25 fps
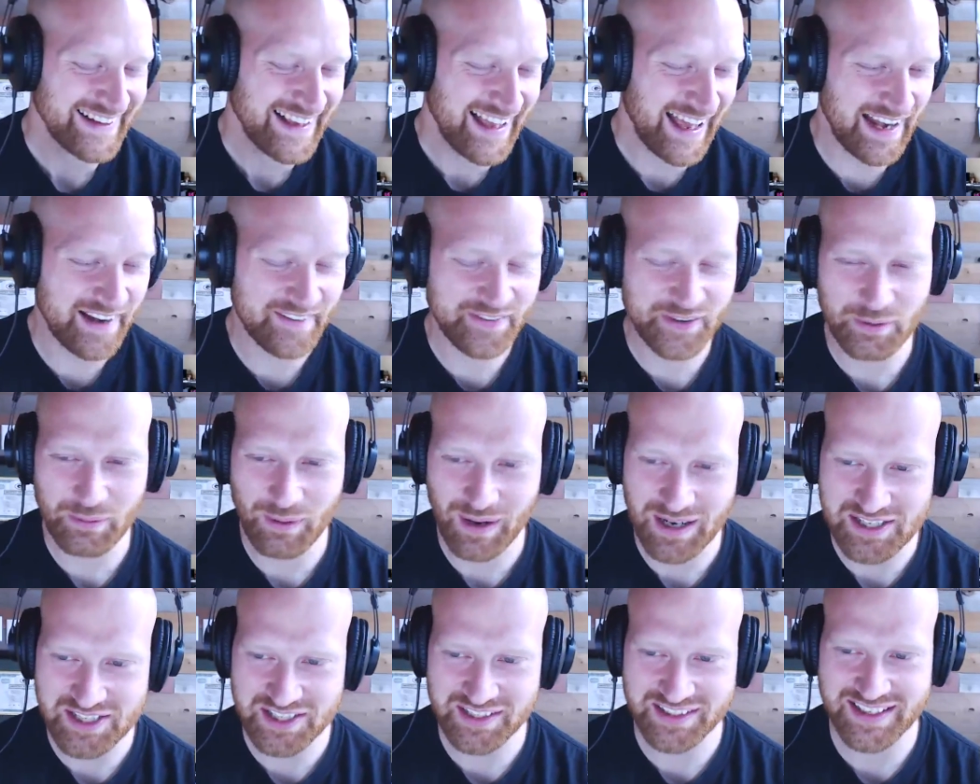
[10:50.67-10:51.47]
And if you're
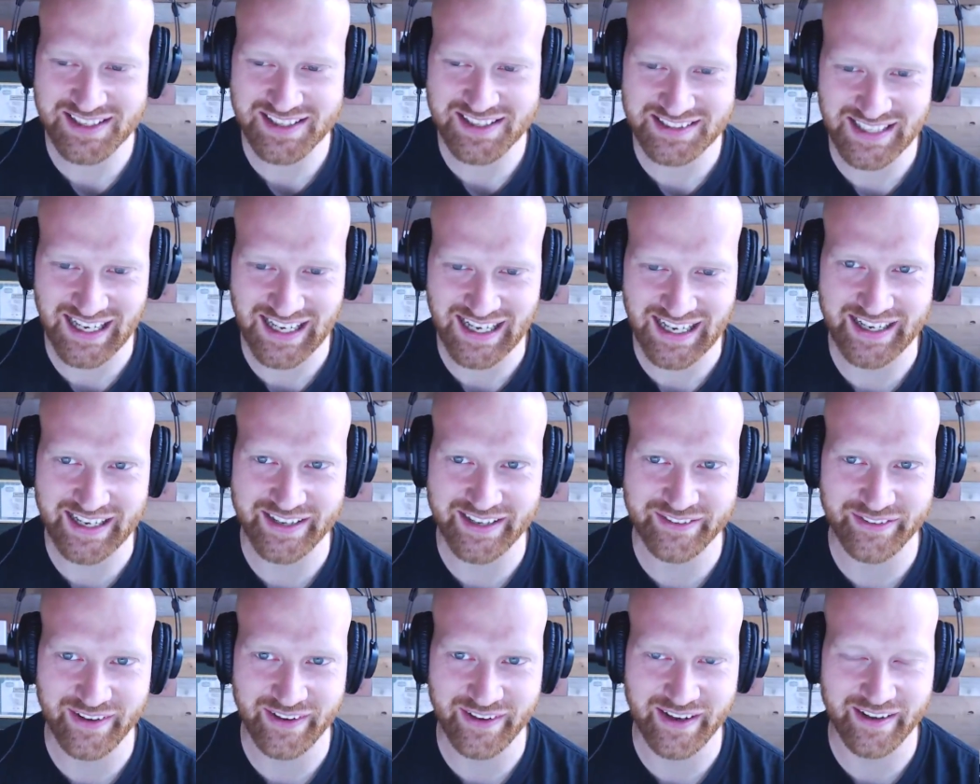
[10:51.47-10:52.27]
watching this
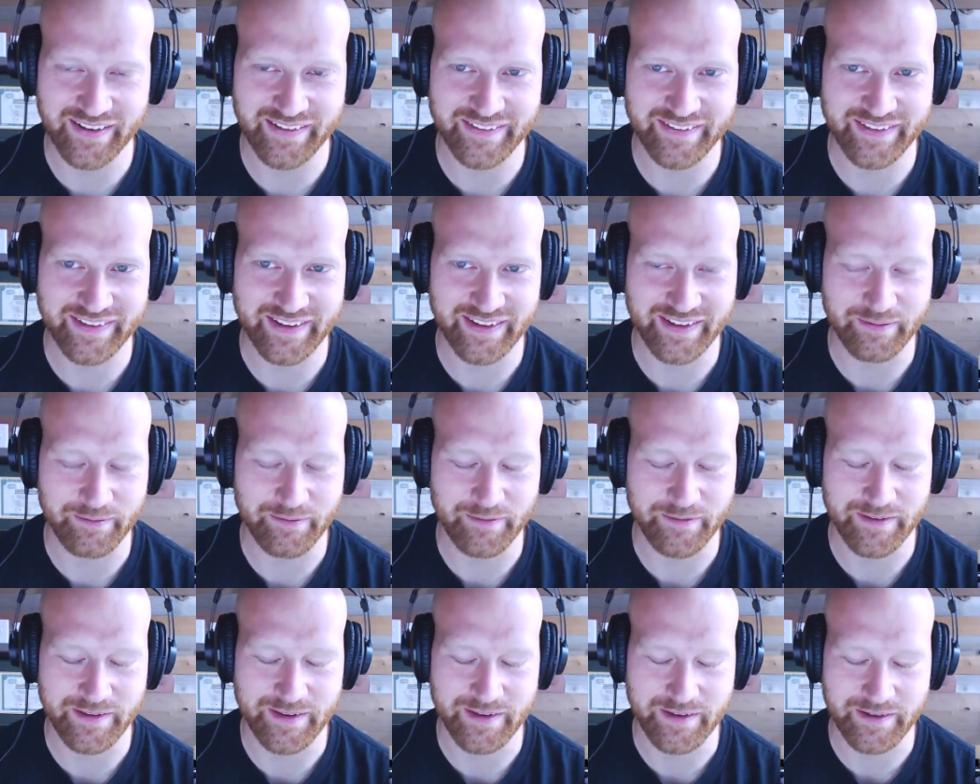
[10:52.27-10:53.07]
live,
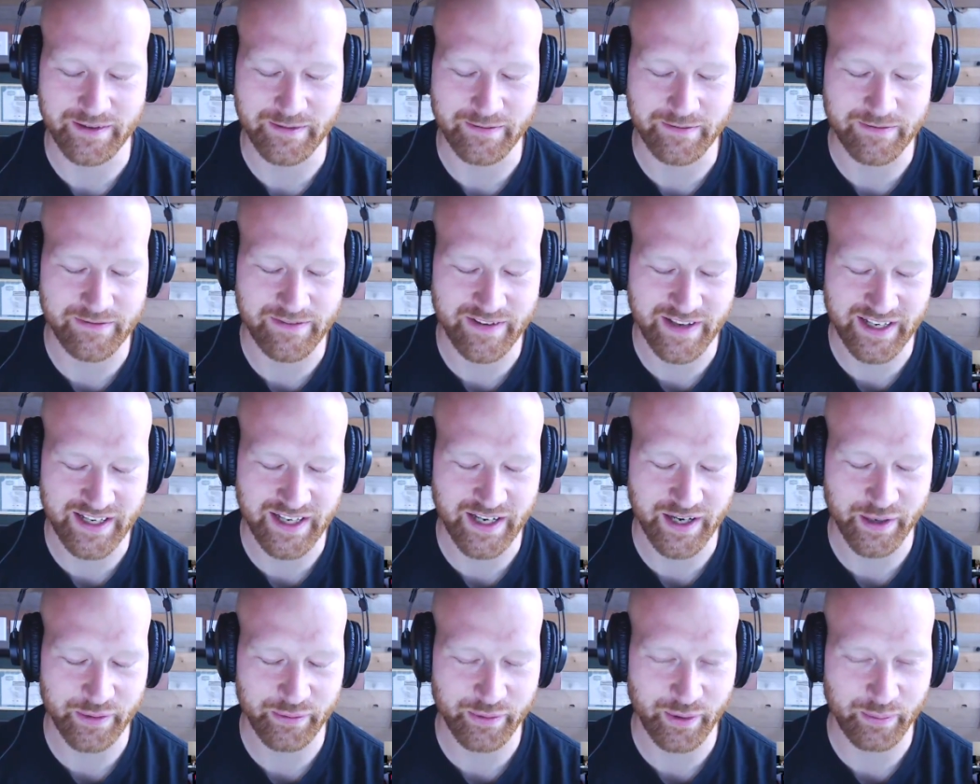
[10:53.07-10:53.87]
the
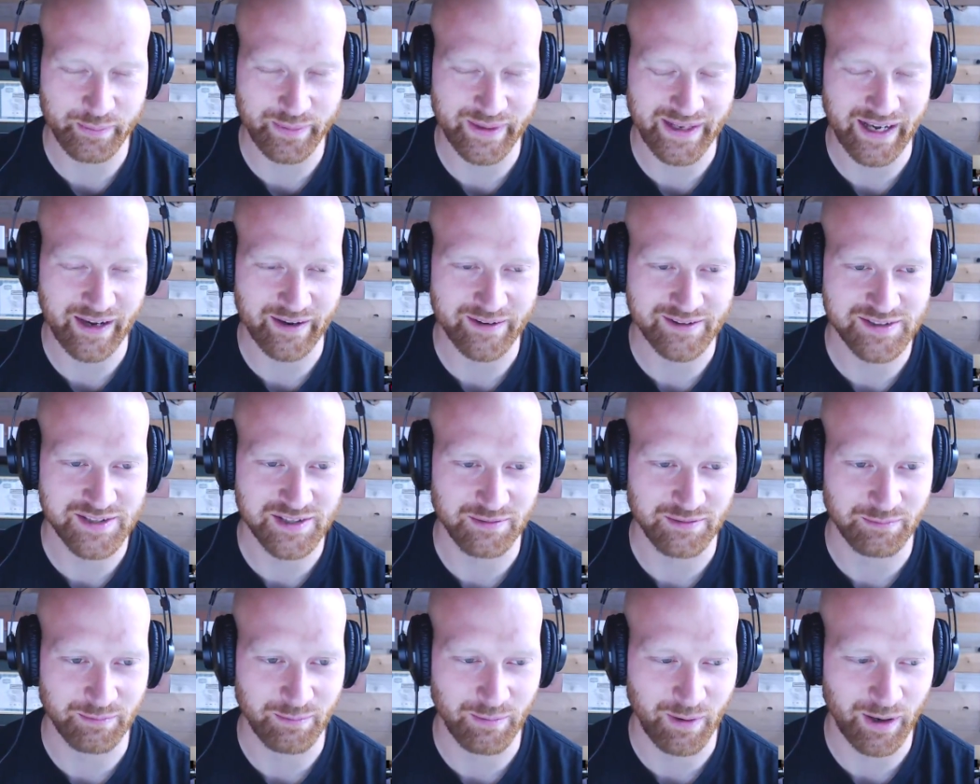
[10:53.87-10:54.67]
video will be out
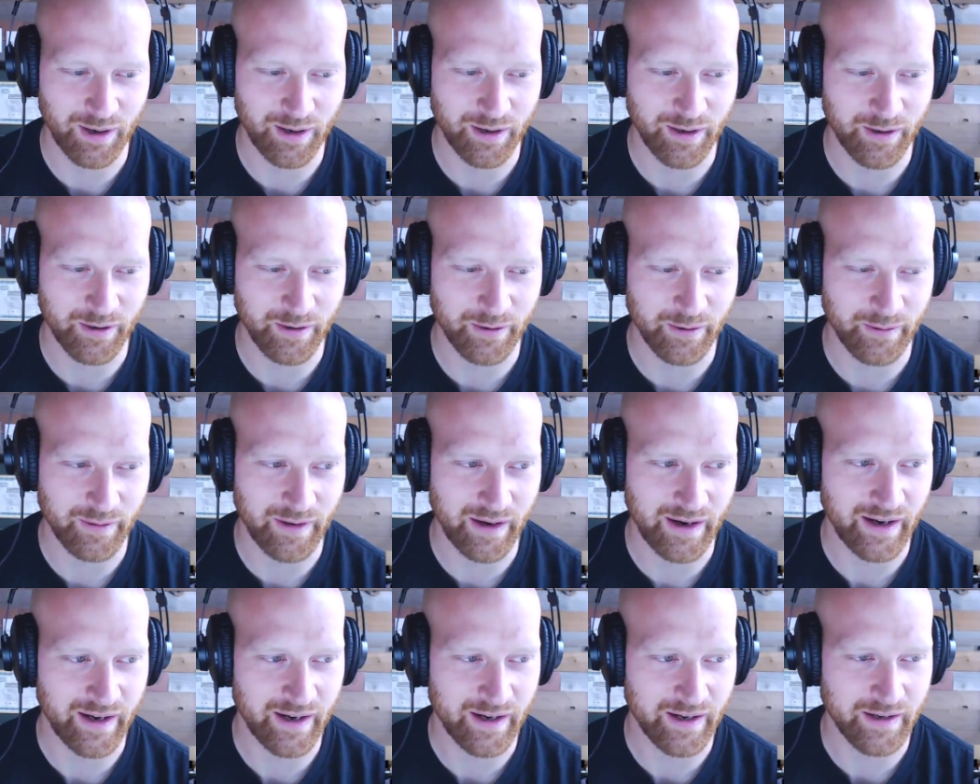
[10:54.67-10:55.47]
tomorrow
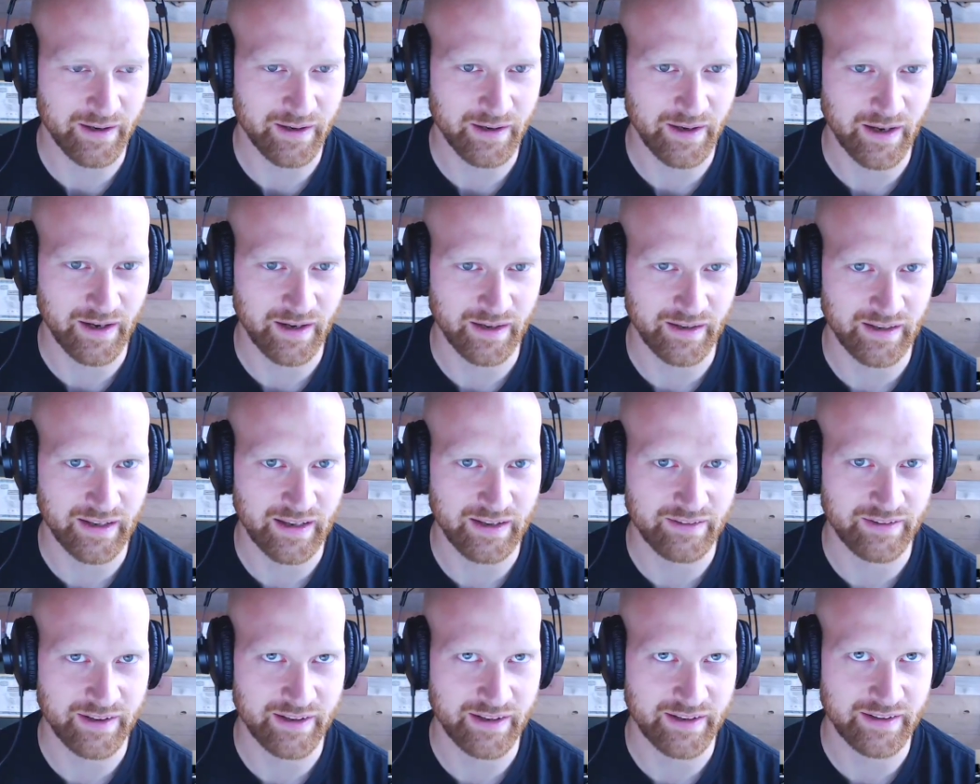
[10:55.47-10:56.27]
at
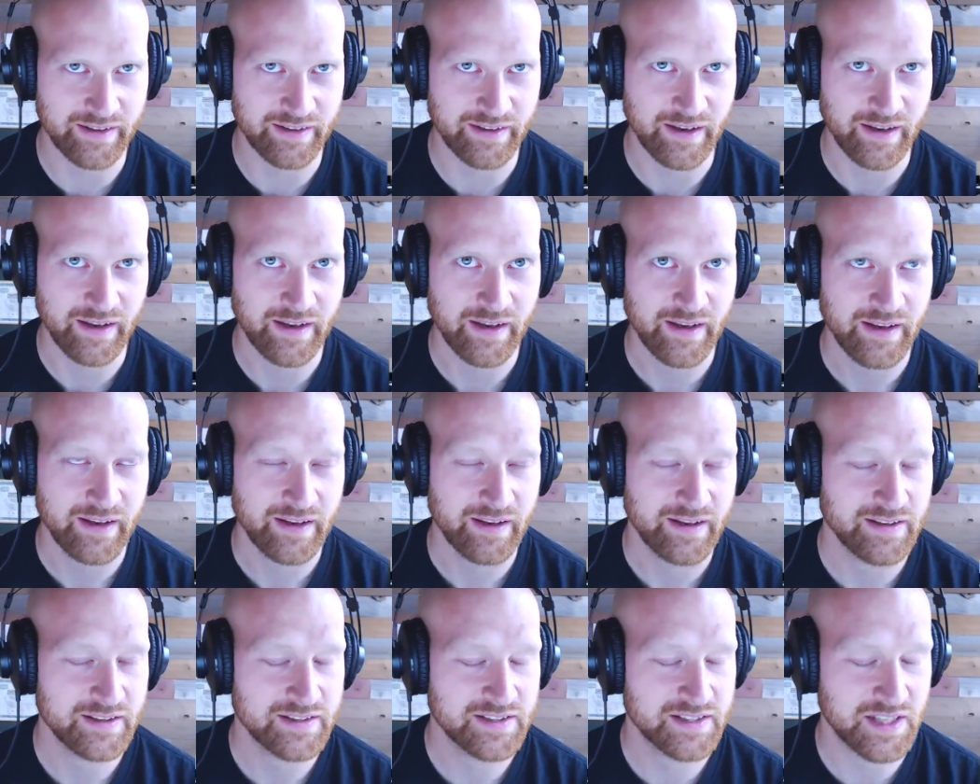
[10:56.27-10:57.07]
11
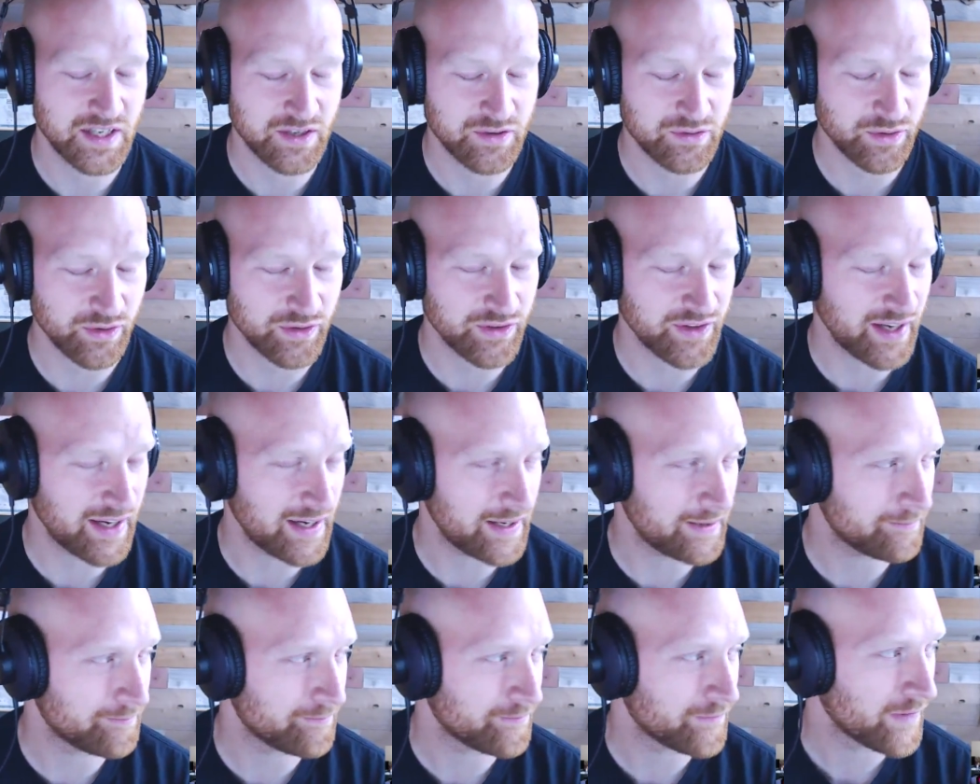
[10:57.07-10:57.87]
Central
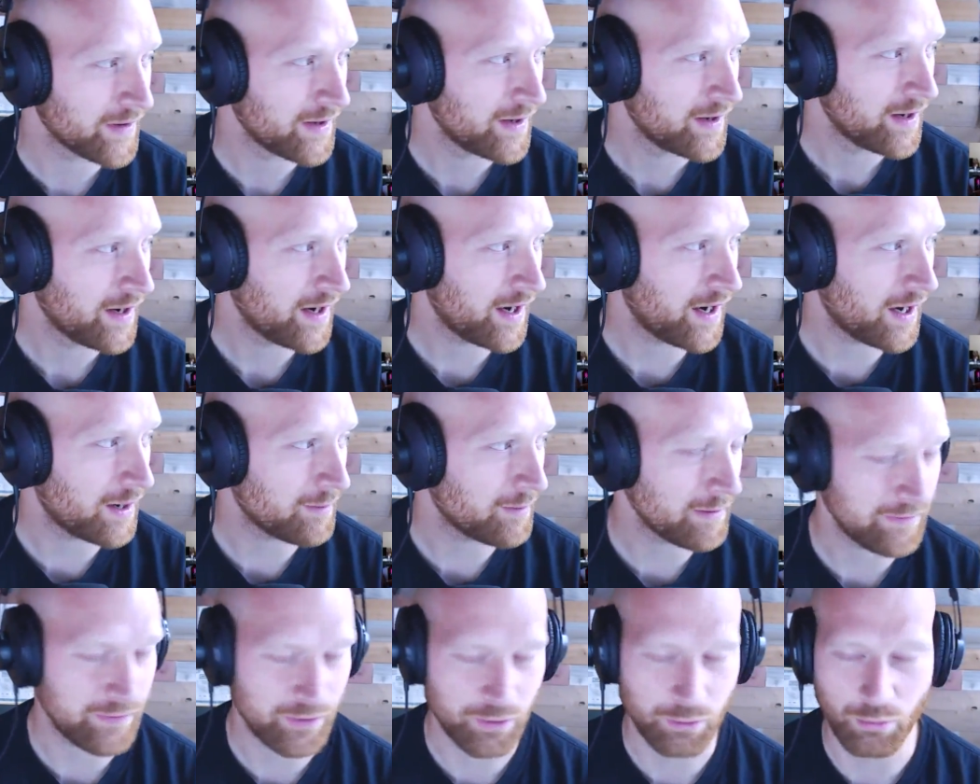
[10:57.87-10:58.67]
Time.
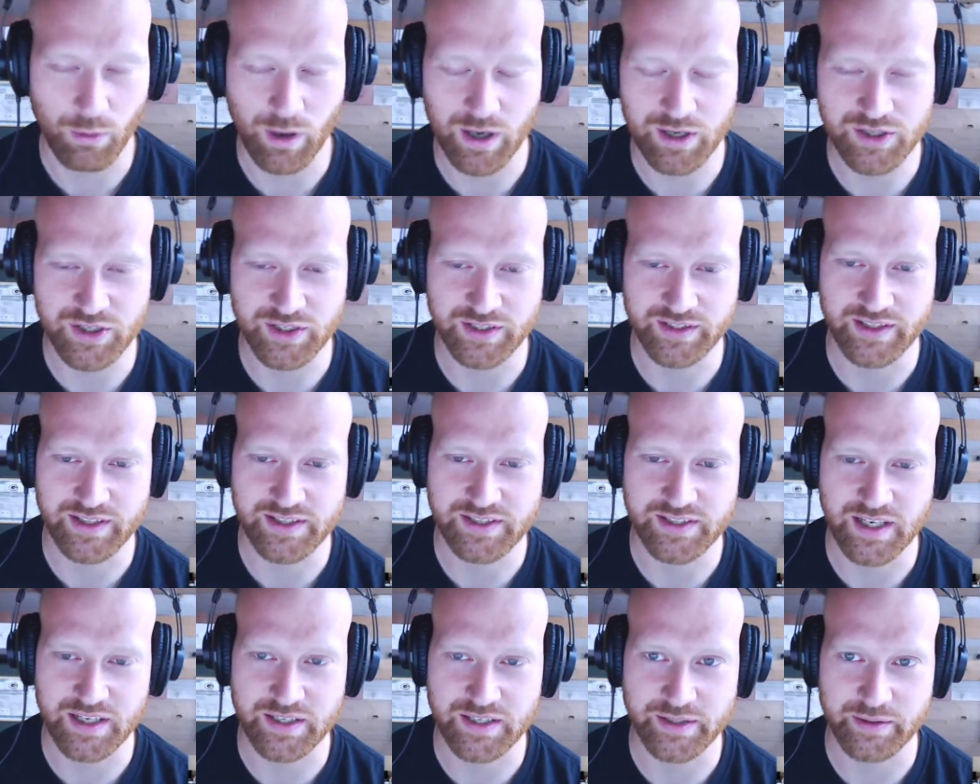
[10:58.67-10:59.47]
If you're watching this
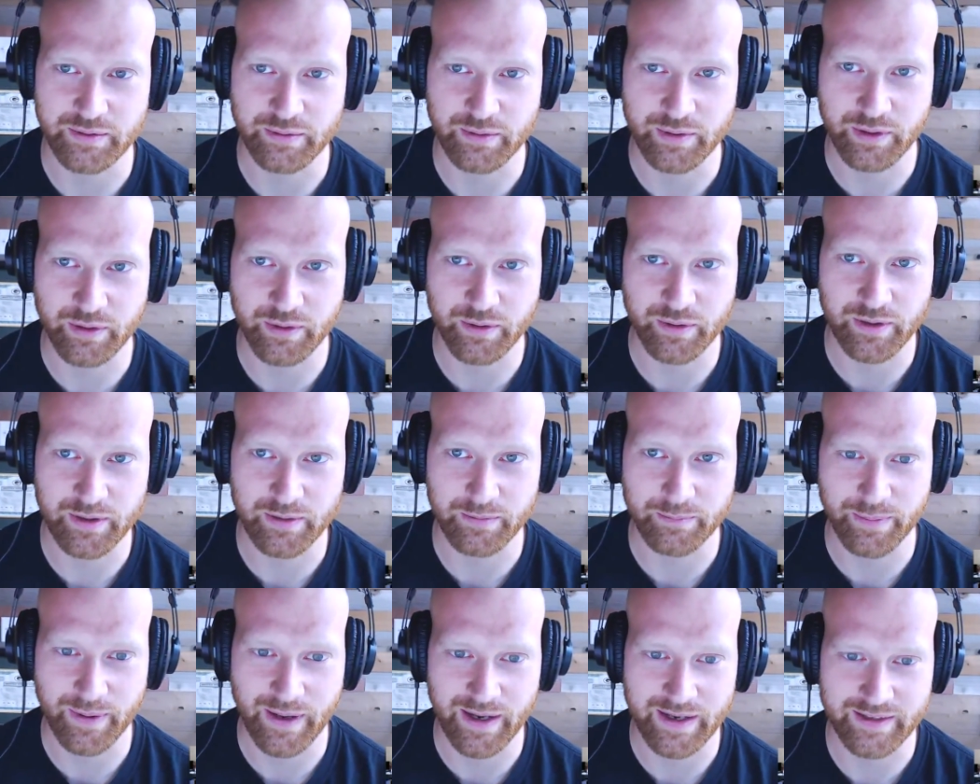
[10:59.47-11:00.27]
as a recorded
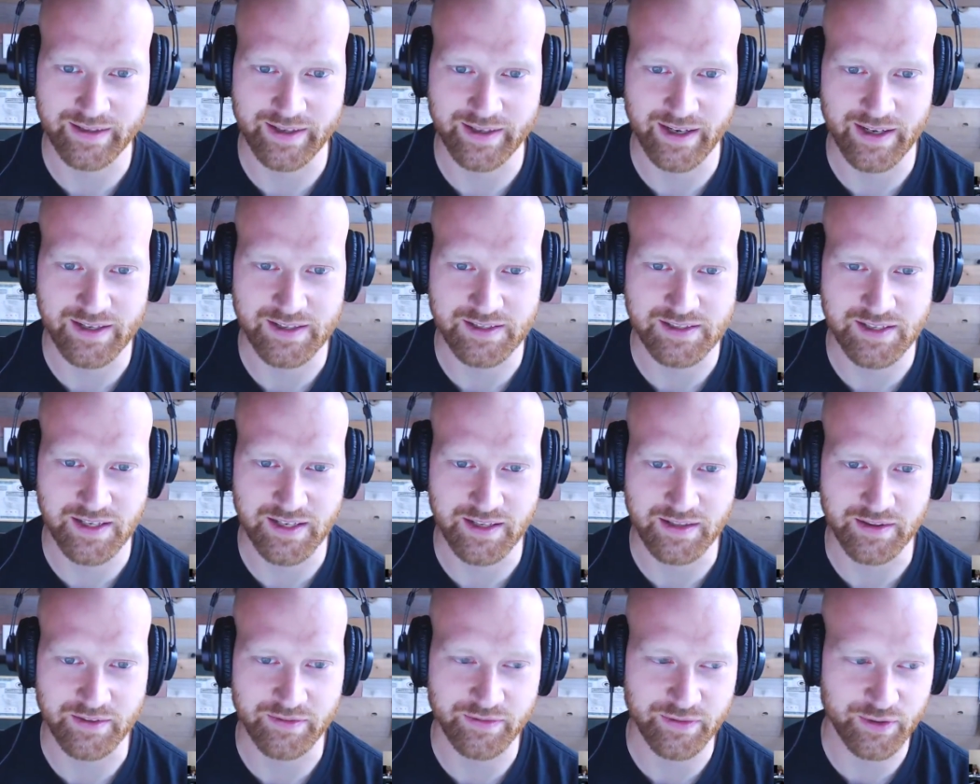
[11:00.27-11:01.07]
podcast
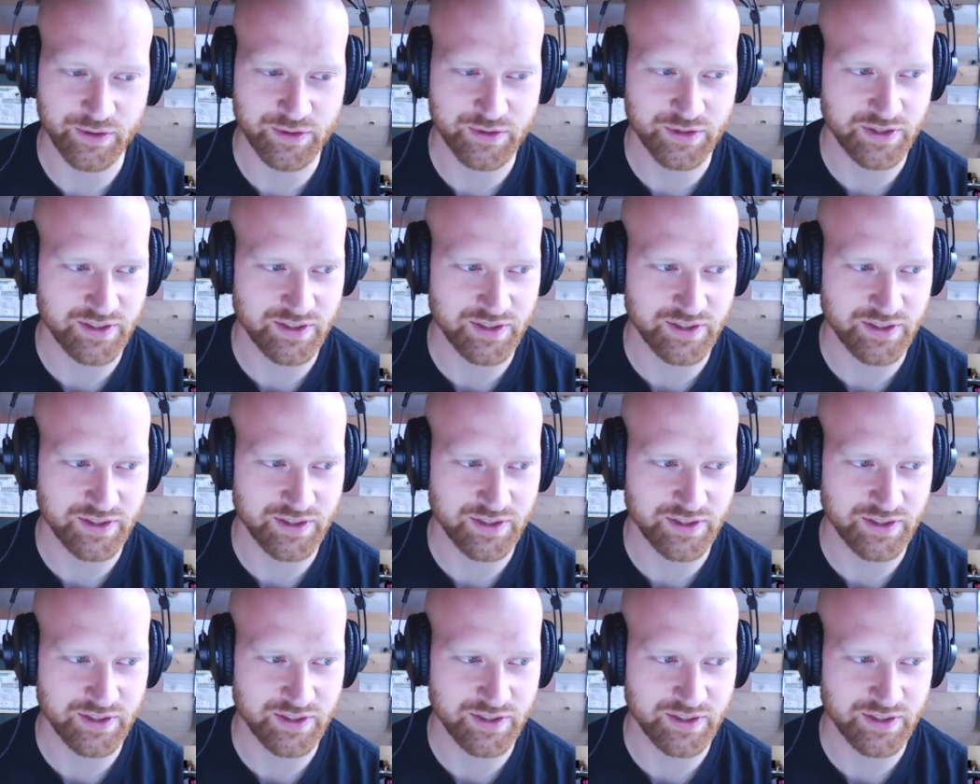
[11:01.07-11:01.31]
in the future